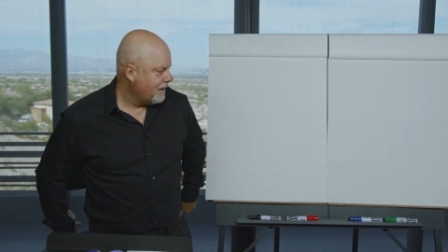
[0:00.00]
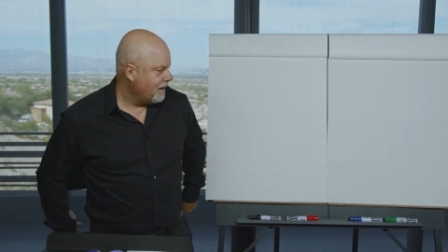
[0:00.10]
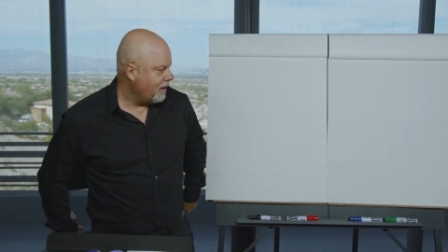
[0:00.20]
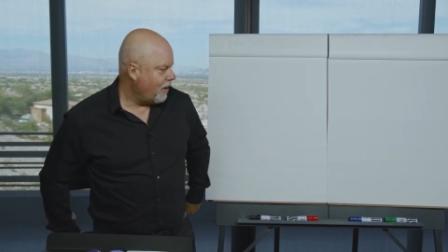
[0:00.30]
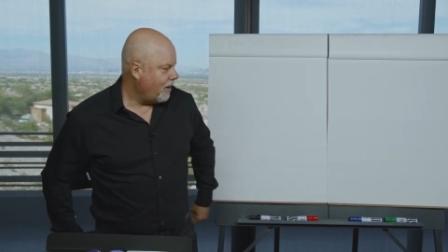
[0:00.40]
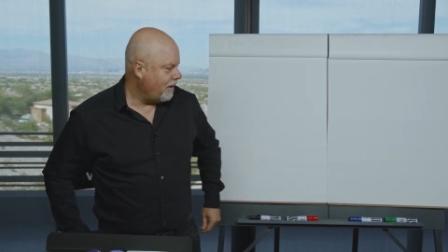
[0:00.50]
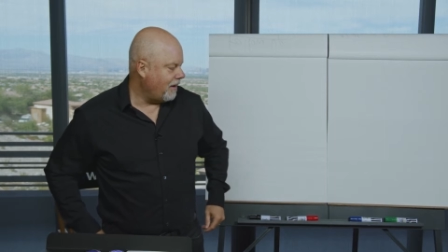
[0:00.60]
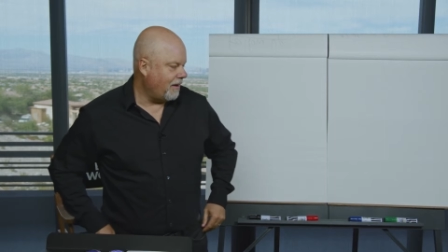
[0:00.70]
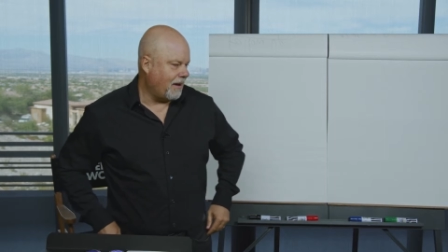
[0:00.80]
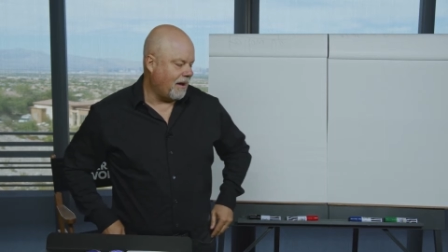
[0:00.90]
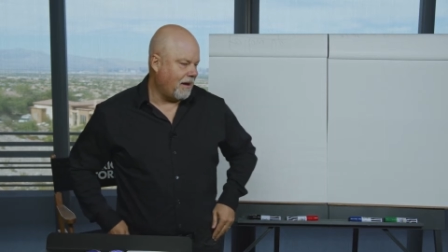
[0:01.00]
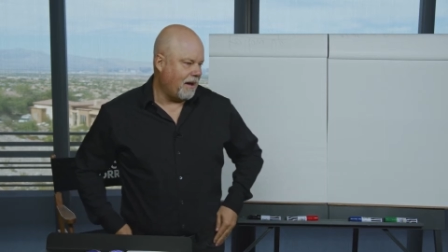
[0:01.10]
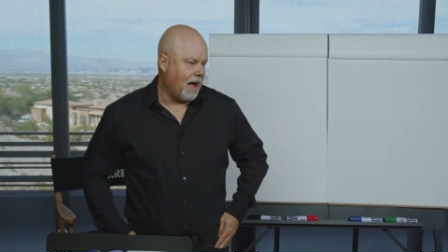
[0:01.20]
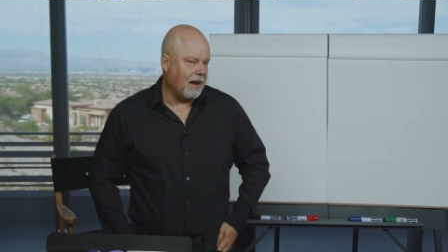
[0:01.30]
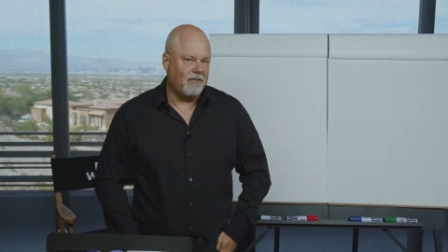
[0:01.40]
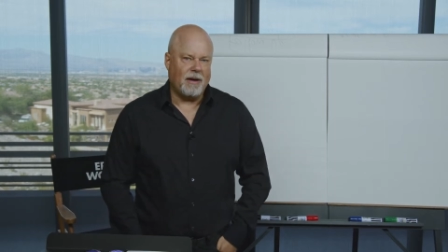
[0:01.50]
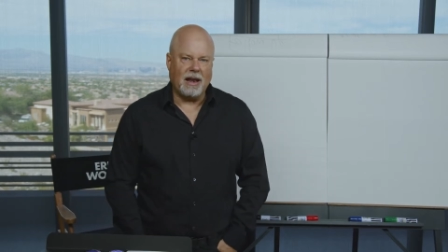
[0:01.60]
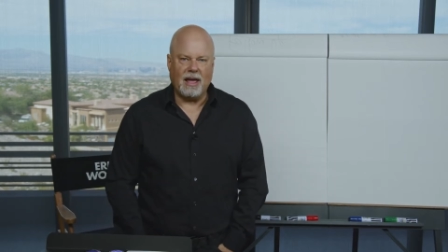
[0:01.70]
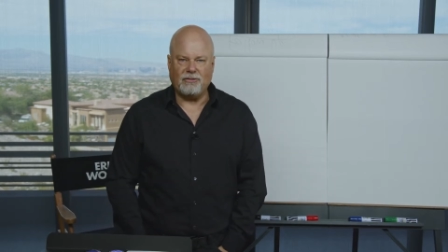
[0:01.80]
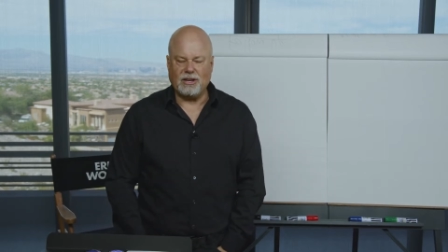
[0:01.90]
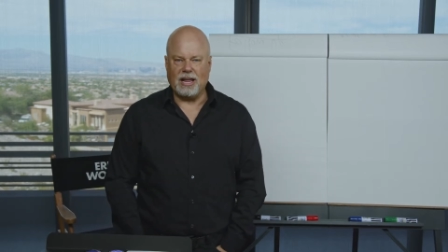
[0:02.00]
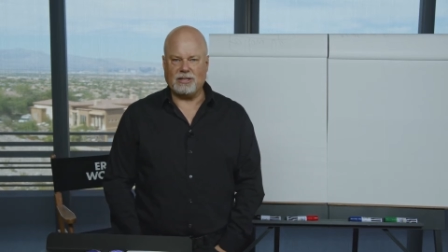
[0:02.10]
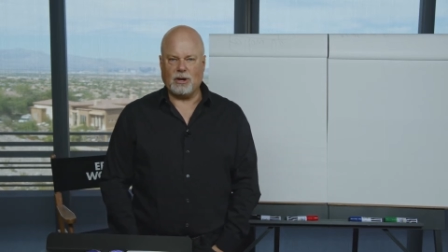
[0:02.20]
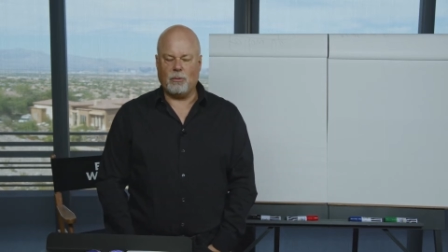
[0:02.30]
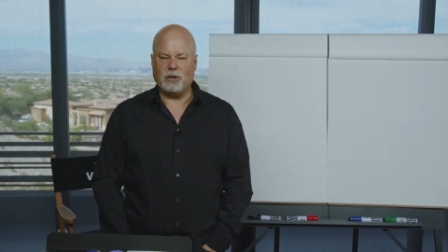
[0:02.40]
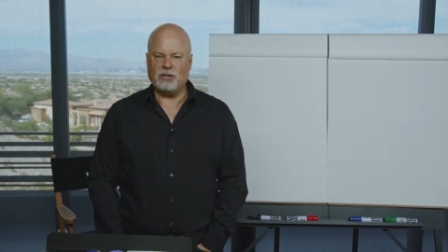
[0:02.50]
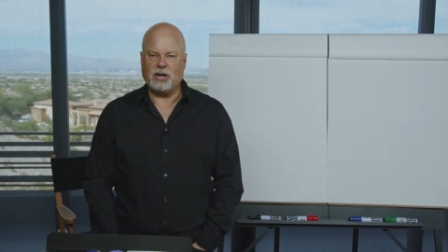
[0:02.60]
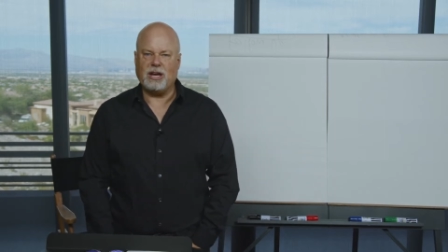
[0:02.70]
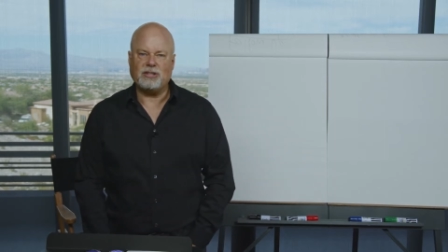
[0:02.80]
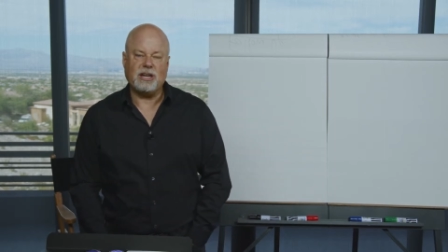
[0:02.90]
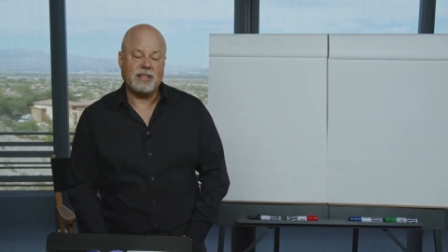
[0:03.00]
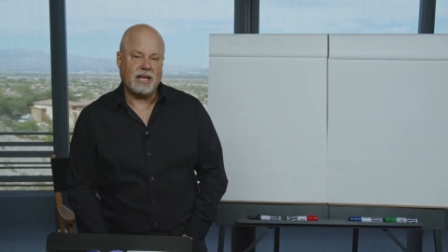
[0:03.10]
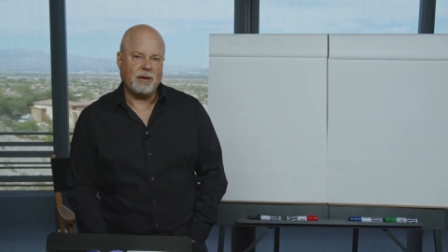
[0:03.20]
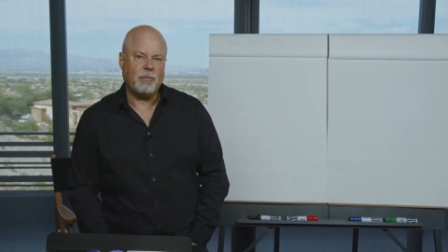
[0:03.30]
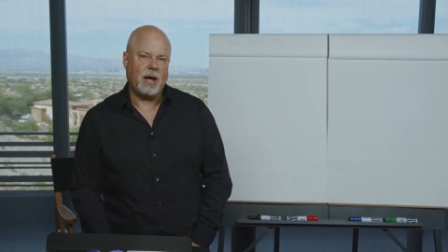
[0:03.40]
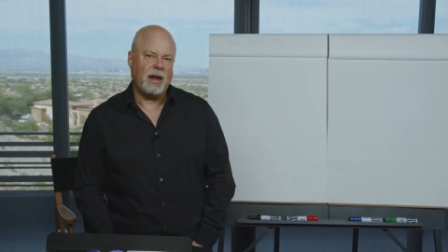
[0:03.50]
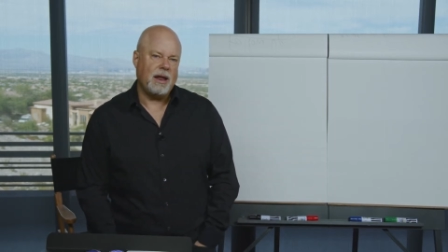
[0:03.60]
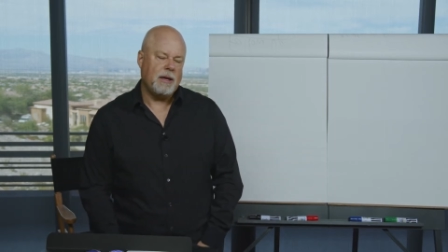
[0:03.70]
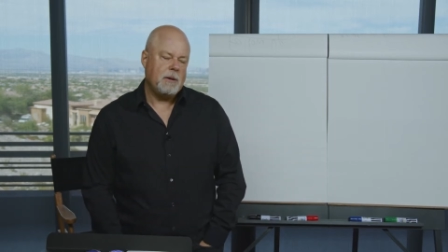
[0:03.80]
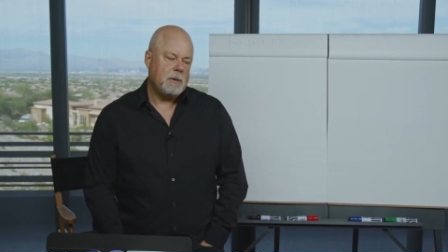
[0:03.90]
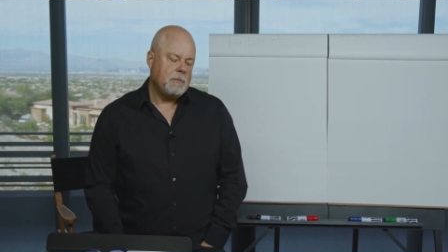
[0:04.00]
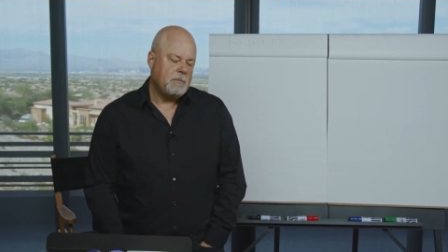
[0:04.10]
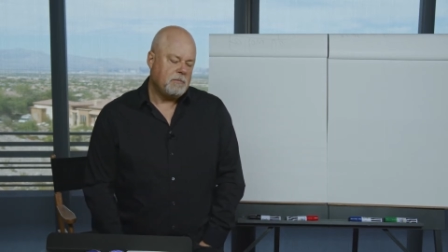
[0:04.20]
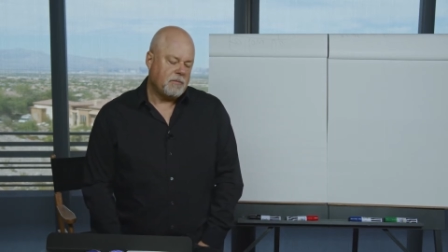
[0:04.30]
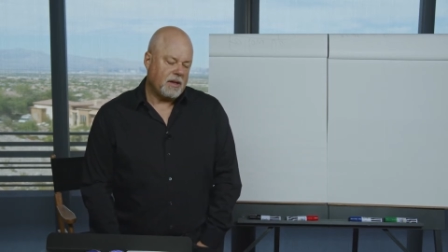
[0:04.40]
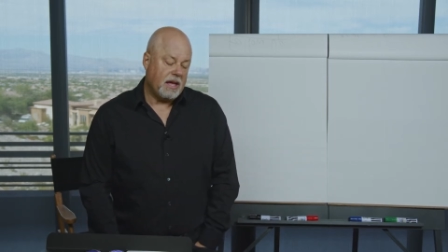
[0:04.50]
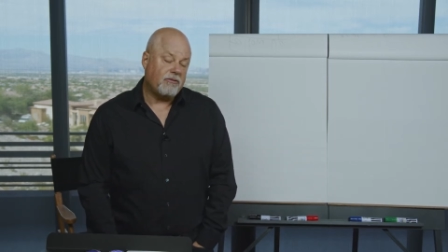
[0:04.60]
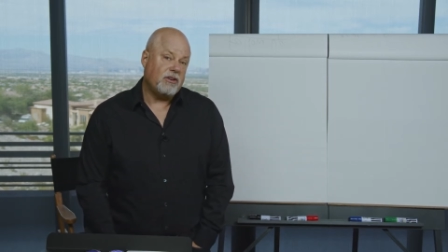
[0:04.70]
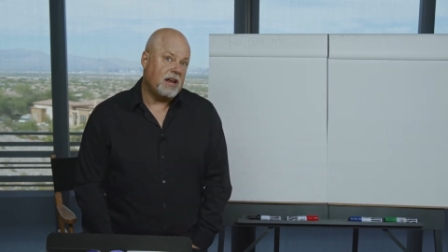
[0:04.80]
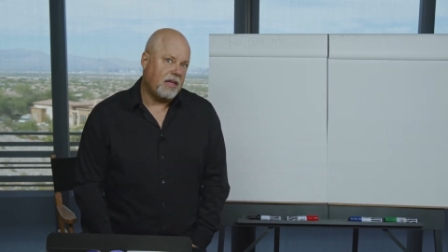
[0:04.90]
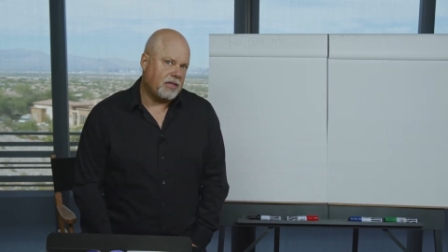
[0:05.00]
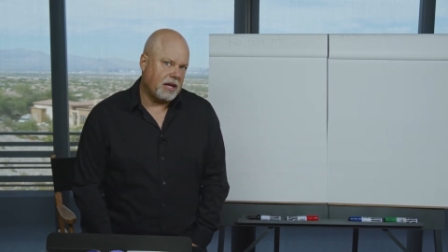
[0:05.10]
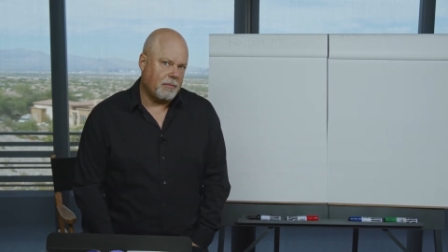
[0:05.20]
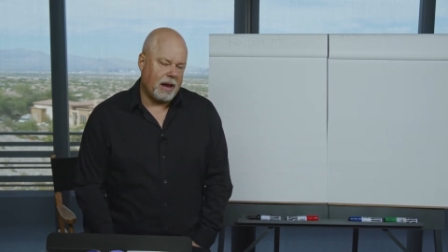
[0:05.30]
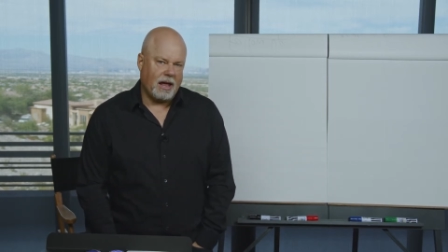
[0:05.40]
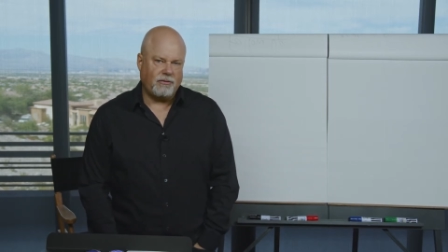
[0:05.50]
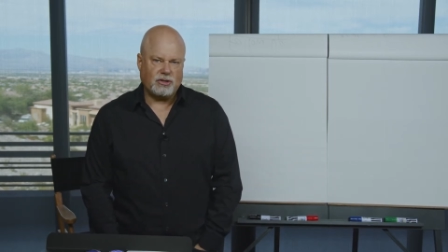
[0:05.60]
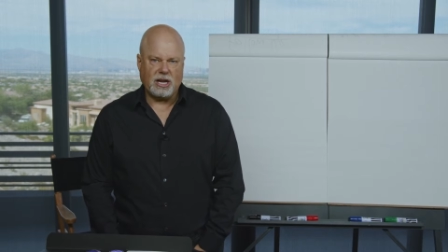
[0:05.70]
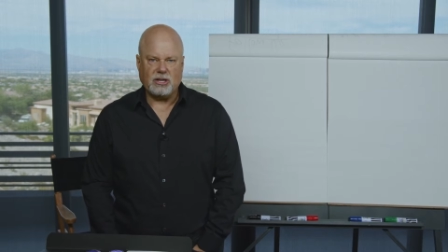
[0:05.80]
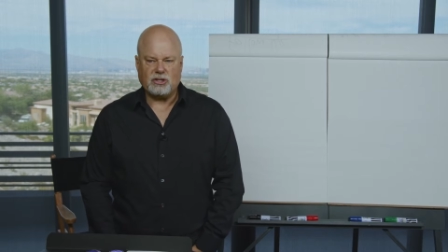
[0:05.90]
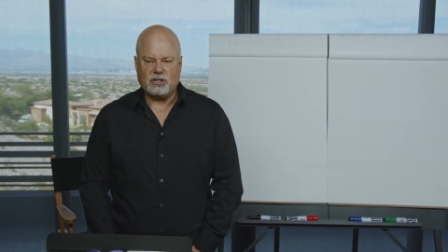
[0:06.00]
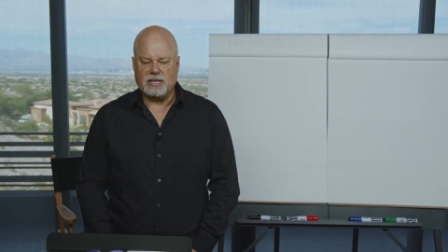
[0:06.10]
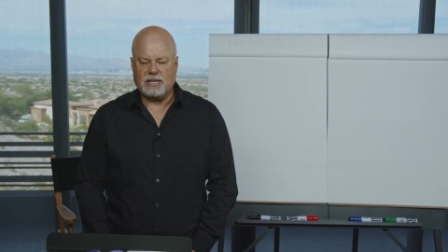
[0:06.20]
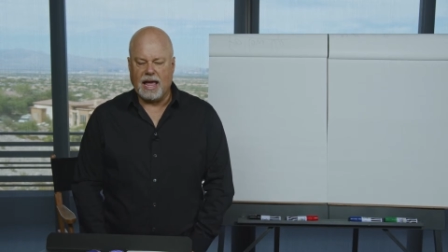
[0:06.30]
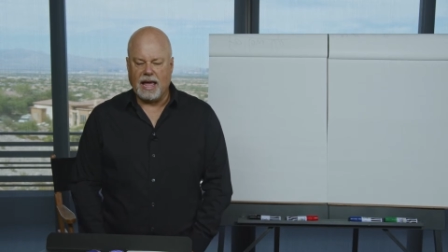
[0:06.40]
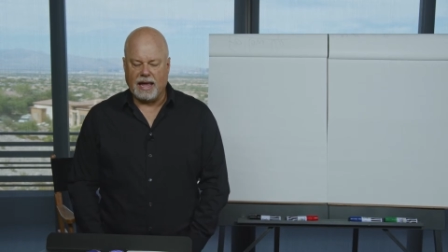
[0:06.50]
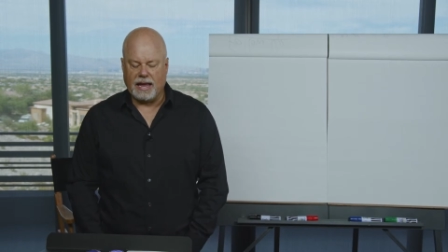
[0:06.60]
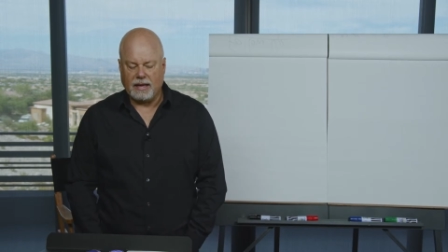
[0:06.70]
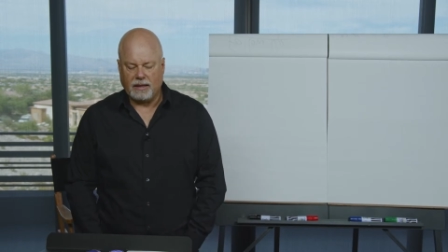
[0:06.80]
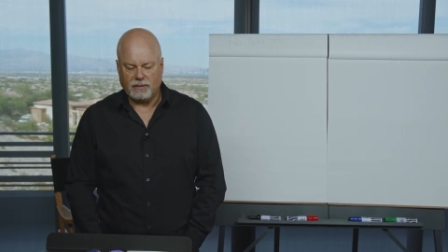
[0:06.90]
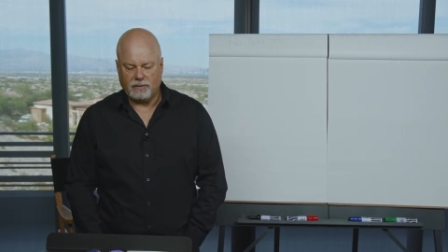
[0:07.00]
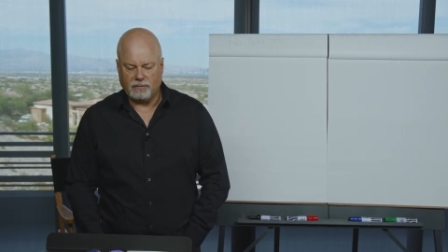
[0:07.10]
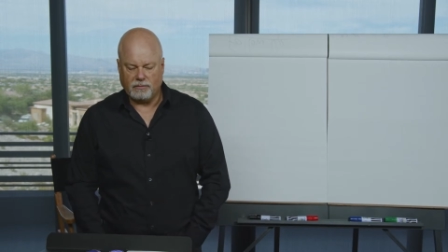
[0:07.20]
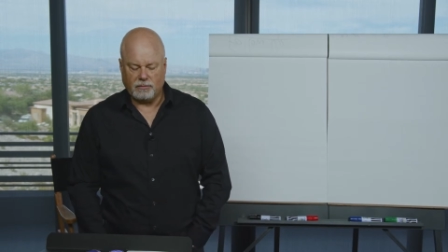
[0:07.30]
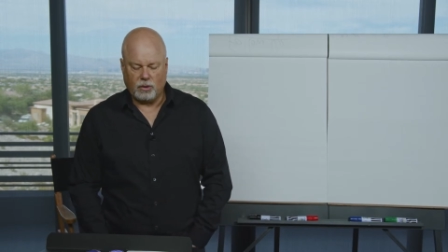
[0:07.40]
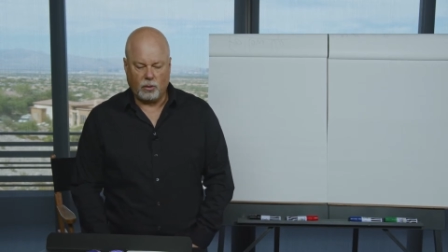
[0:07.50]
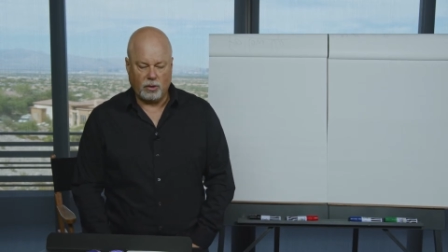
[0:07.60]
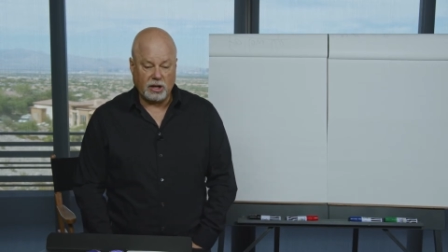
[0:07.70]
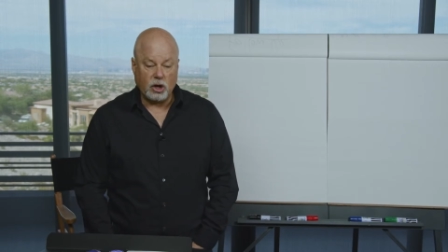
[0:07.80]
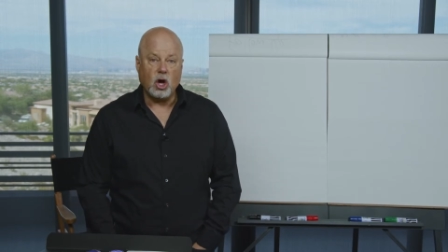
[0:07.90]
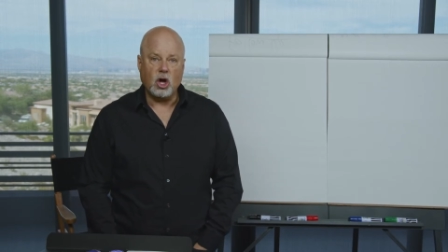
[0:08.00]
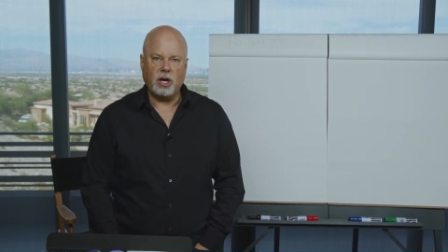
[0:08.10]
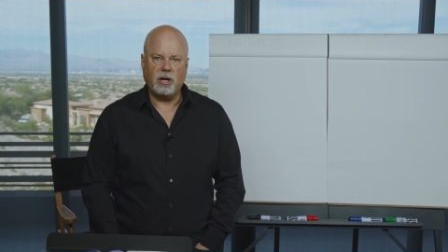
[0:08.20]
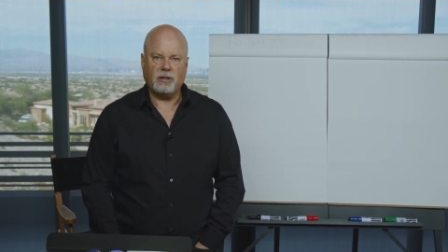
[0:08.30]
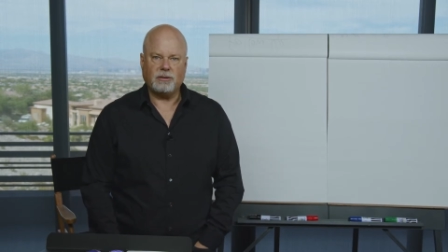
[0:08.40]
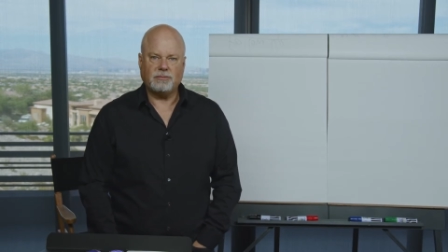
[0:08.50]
You know, I love my life today, so I wouldn't change anything. But if nothing in my life changed today, only good,